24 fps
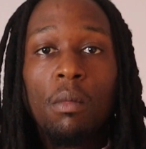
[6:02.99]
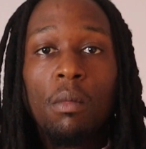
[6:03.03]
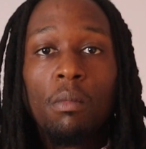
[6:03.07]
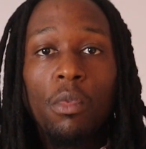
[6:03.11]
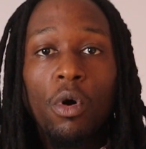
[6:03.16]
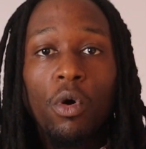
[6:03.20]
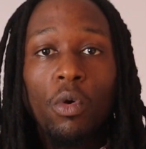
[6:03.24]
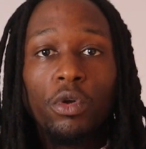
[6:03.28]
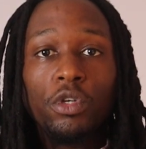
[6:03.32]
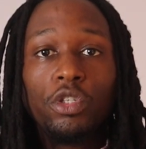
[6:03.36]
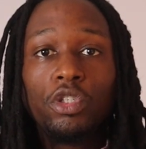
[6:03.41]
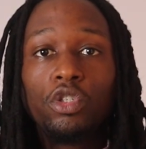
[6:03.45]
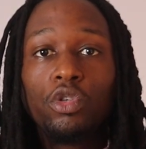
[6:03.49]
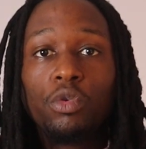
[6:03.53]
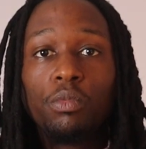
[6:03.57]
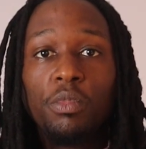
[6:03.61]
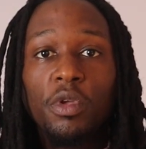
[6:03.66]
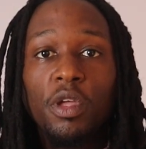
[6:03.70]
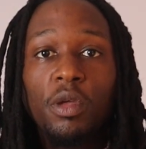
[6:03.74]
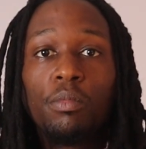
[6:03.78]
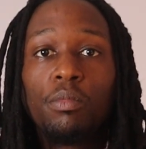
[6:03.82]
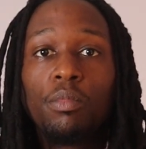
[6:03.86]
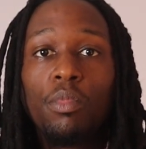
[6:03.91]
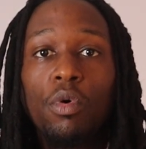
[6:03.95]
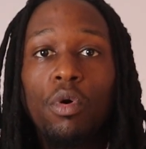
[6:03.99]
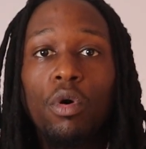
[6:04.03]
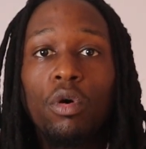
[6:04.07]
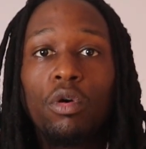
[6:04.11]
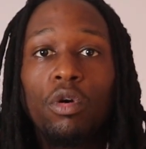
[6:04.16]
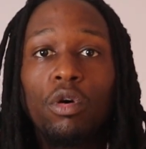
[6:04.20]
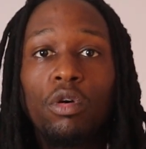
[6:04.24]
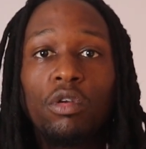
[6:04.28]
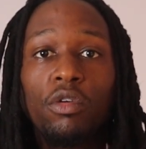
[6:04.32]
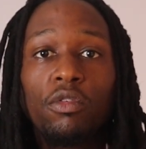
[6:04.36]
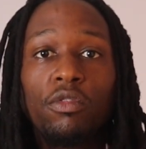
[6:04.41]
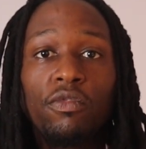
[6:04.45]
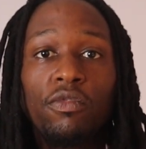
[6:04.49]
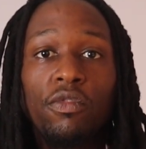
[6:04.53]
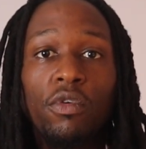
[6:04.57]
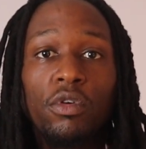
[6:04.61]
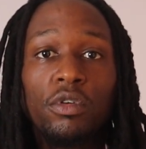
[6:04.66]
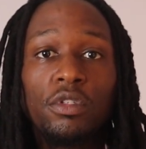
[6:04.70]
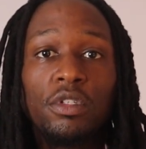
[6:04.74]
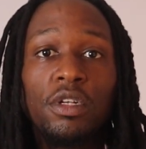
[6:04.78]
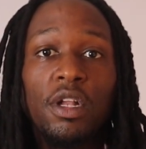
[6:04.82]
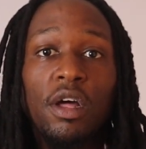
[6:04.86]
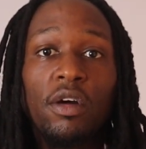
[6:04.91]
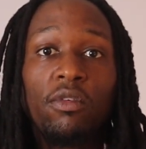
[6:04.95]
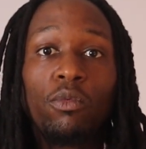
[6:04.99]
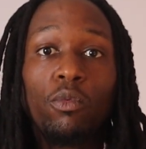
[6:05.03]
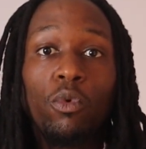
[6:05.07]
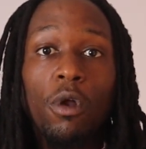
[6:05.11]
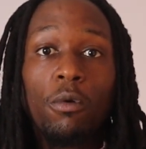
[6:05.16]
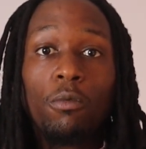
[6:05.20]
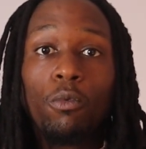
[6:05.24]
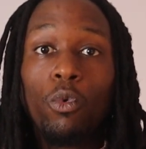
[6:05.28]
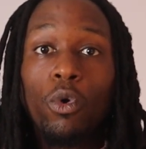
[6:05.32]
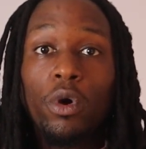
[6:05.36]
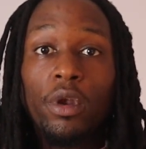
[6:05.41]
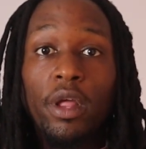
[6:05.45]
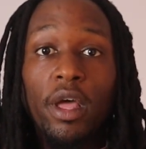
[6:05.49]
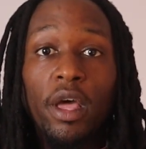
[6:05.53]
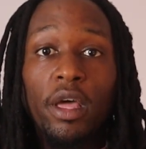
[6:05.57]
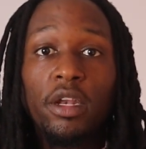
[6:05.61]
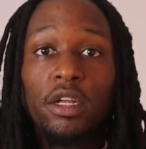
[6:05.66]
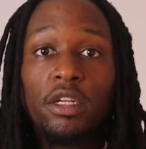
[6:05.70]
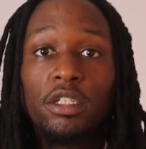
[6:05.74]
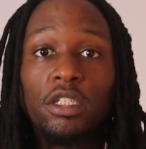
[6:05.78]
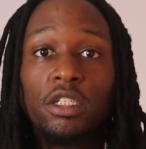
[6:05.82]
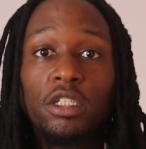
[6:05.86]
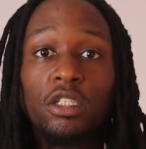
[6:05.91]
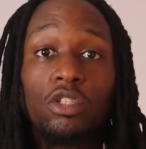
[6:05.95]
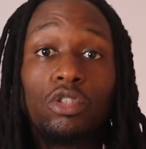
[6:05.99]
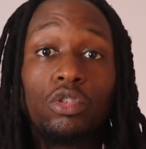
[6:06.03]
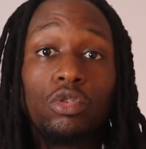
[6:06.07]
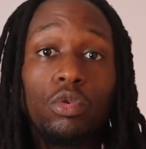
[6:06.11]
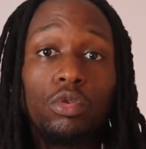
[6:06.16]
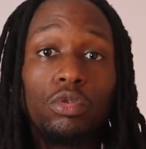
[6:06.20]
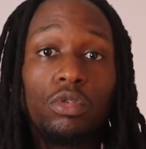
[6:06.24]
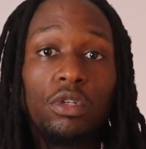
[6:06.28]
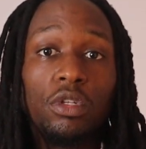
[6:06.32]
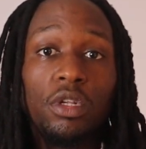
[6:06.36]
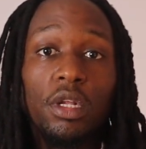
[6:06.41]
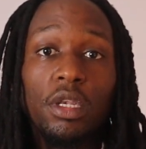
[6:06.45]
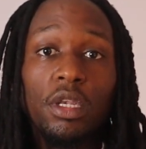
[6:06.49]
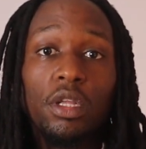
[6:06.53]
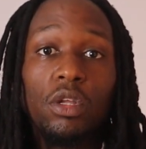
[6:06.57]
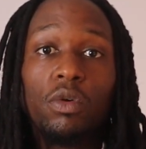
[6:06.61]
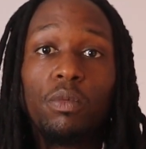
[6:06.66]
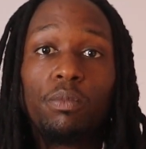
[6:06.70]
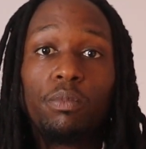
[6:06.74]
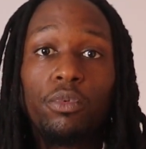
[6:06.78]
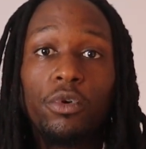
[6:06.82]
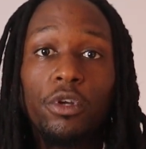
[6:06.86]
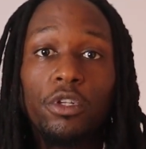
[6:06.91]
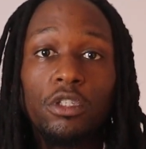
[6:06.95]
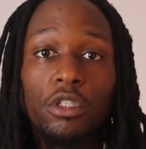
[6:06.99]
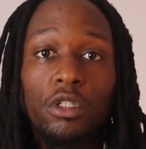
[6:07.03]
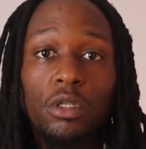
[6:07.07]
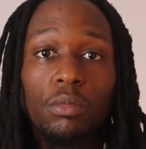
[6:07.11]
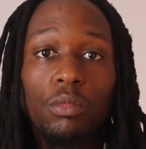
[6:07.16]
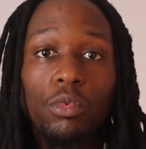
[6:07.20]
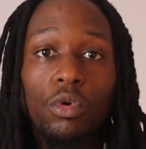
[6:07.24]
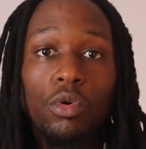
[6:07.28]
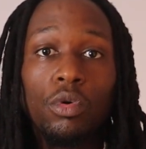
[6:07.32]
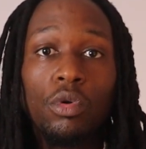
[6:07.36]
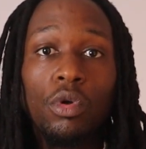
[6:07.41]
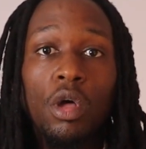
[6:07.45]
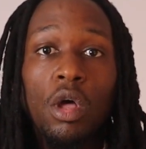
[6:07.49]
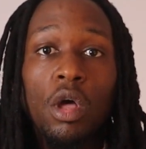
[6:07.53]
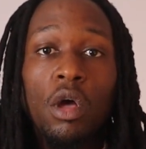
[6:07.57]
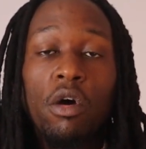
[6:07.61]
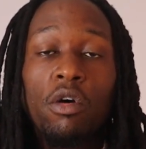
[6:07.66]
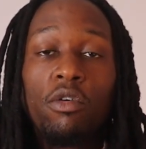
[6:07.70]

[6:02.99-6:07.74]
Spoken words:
But with you being born on the first and that number one energy associated with the Leo principle,